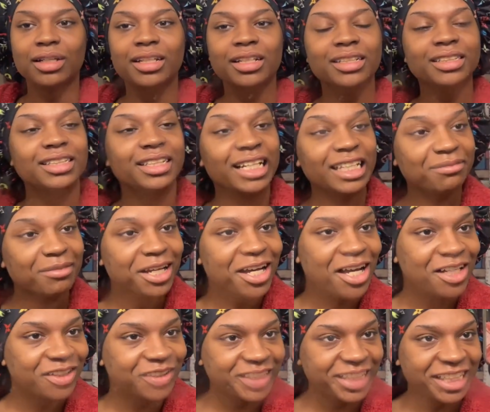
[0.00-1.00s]
Today's my
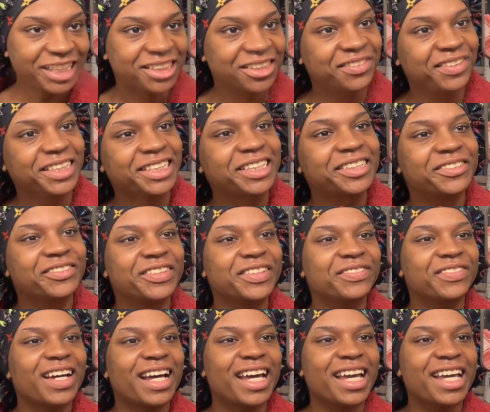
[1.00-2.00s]
consultation visit for
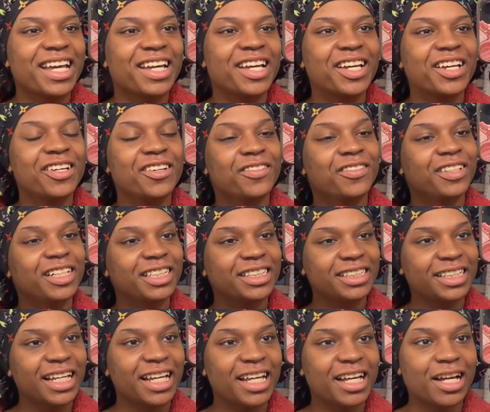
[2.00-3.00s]
my first
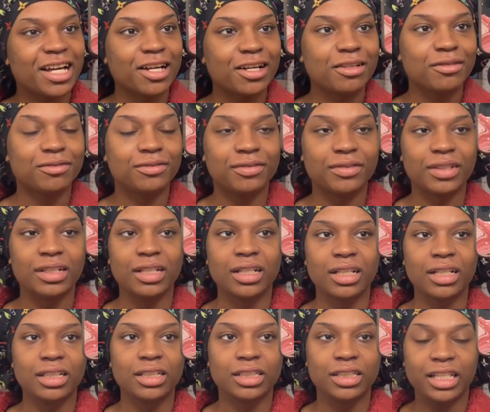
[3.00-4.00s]
day of
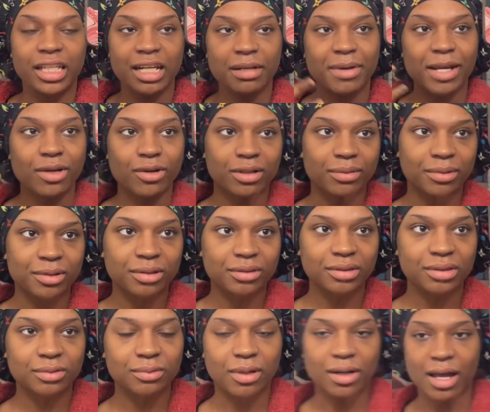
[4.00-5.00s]
getting my hormones.
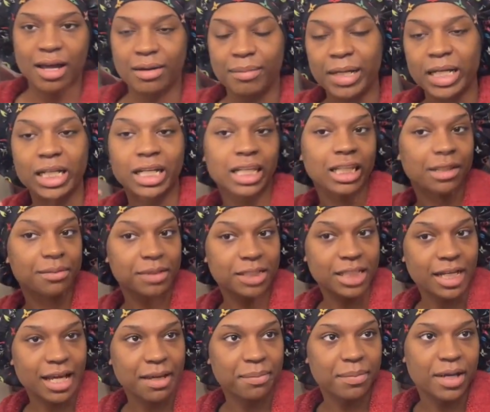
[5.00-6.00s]
Well, I'm not going to get them
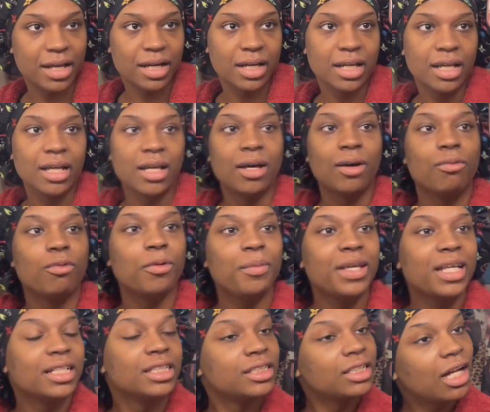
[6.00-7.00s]
today, but we'll be
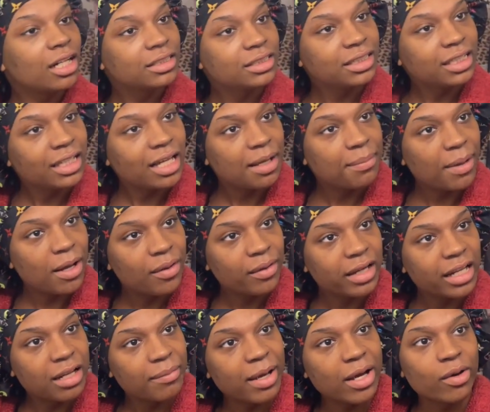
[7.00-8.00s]
consulting about
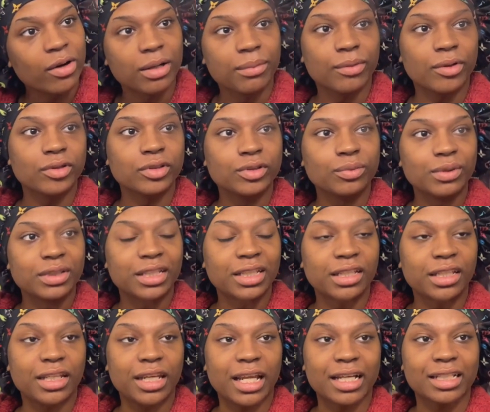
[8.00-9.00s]
getting my hormones within the
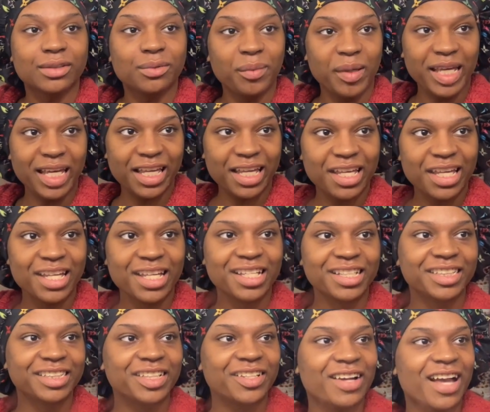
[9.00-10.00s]
next week.
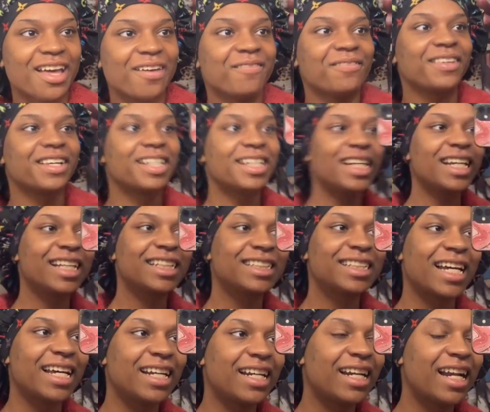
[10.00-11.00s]
So I'm very
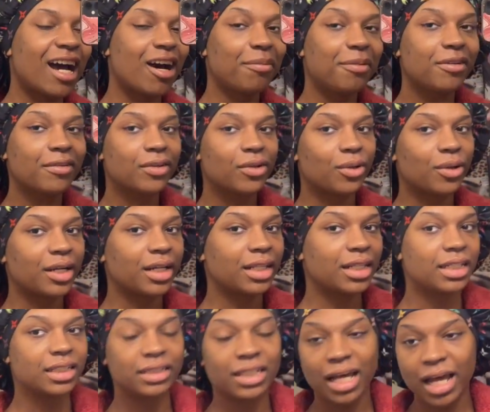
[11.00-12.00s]
excited. I'll be recording the
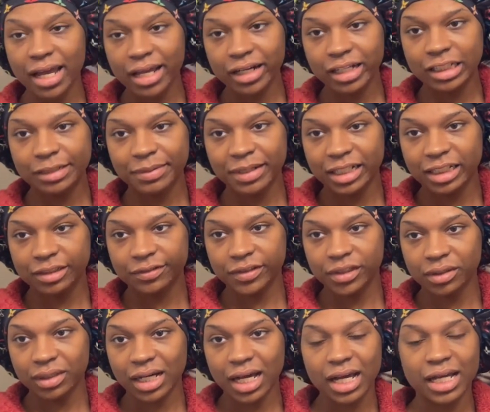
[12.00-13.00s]
entire experience for you
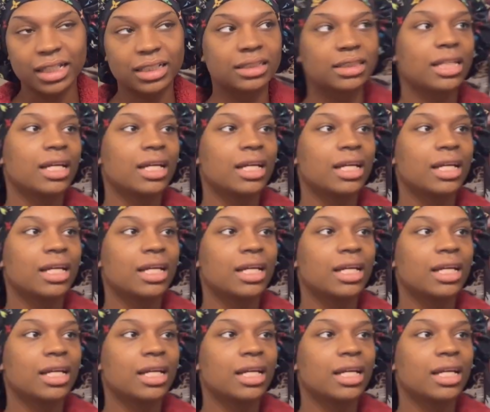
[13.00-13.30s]
guys.